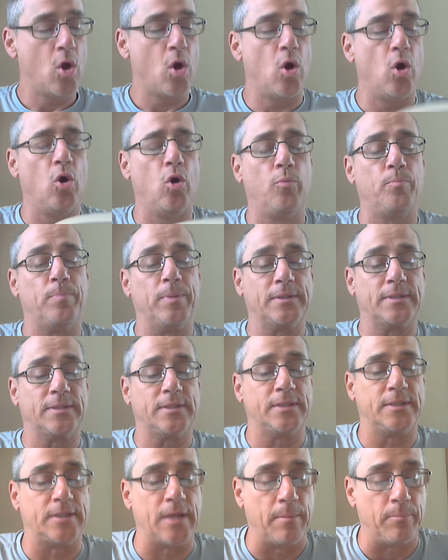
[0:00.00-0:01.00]
Opus
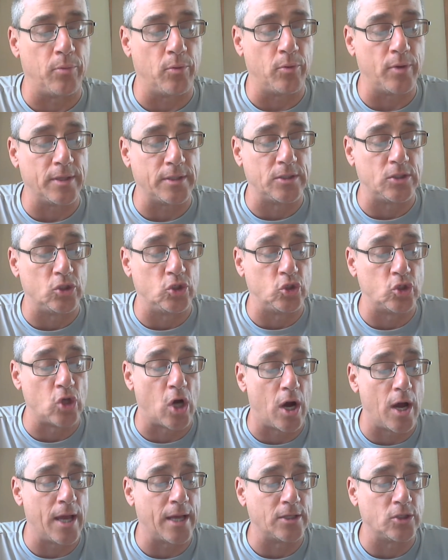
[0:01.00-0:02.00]
stumbled
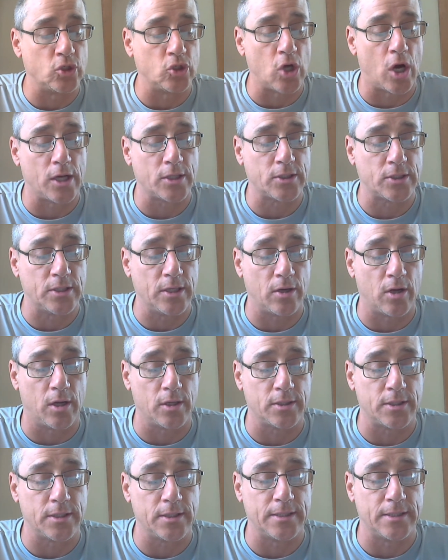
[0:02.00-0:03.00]
exhausted
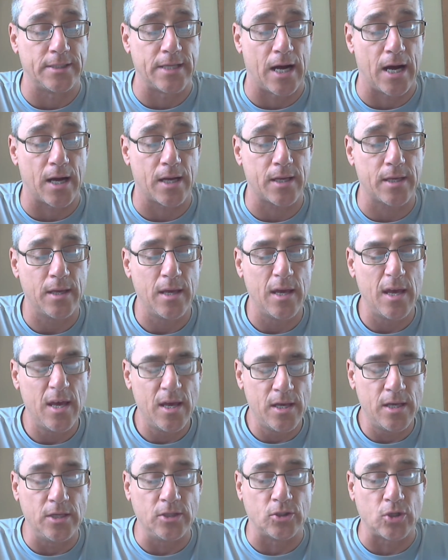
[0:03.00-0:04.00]
onto the dock.
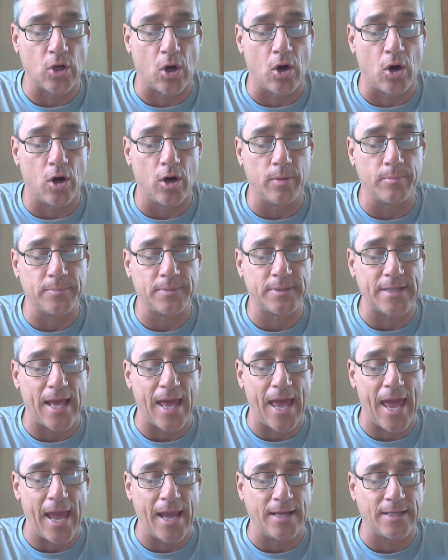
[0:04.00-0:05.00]
His arms
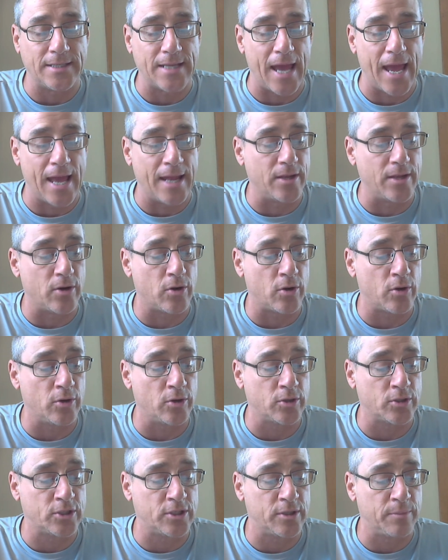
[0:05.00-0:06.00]
ached, and it
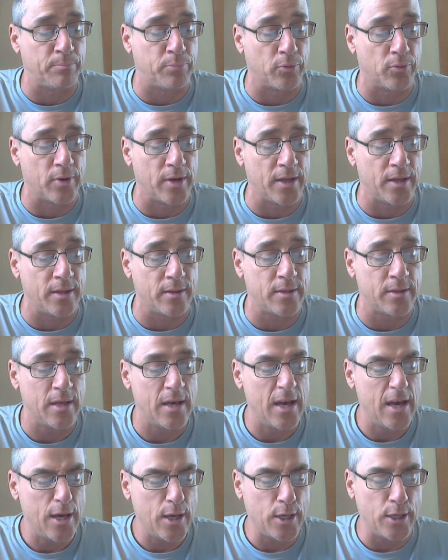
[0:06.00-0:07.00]
hurt to breathe.
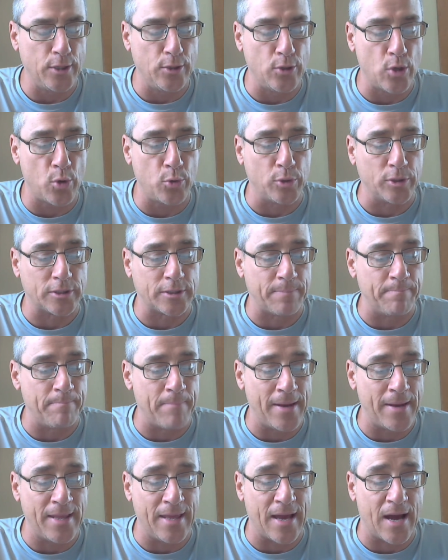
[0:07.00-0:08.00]
He noticed
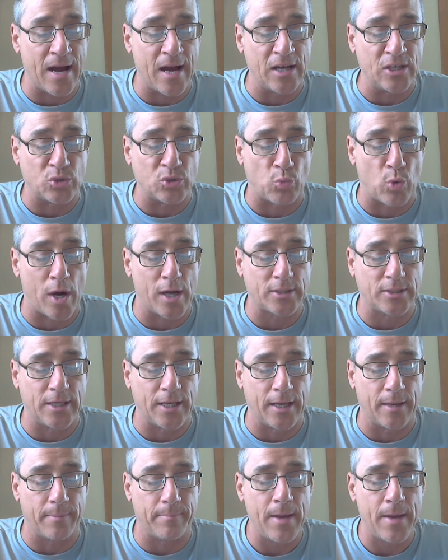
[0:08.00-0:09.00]
many eyes watching
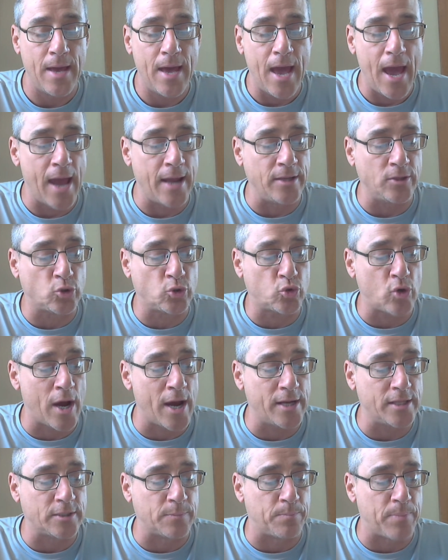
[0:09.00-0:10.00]
him, and he
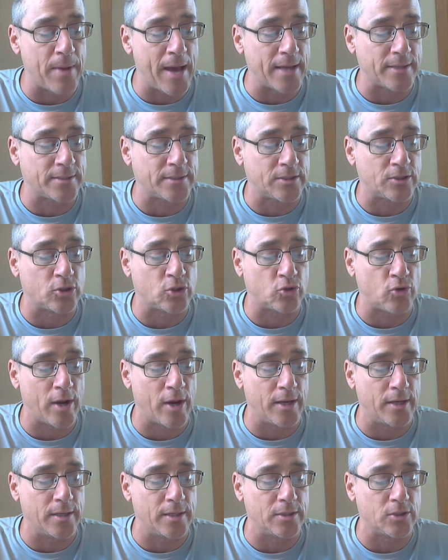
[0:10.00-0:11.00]
tried his best to
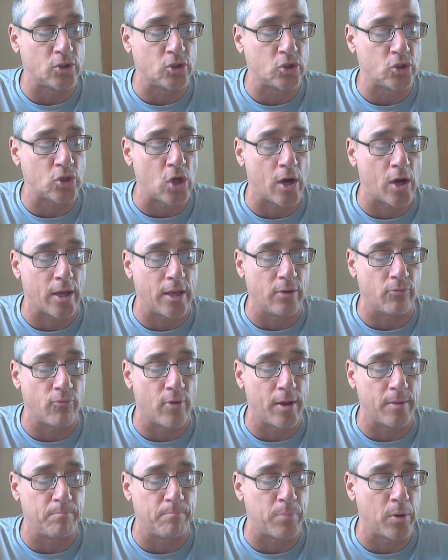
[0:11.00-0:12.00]
straighten his soggy
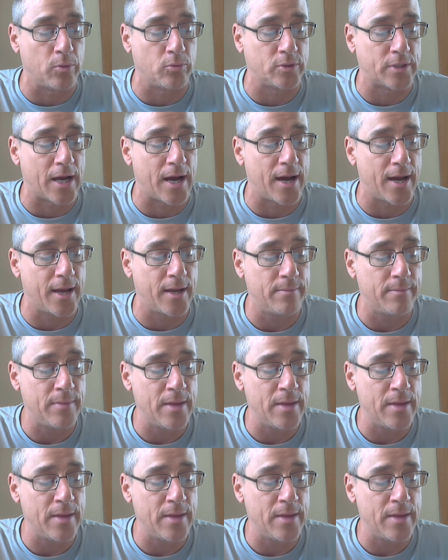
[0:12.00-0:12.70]
red bow tie.